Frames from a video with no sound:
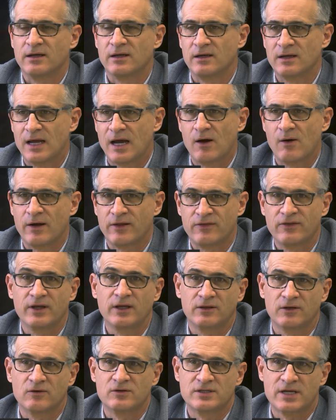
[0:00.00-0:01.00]
and now I
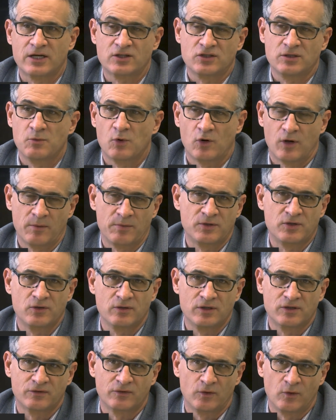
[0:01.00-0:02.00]
think there's actually more
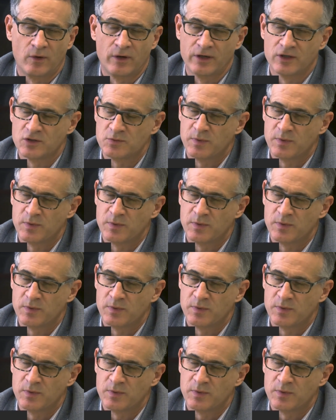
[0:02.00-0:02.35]
opportunities for lawyers.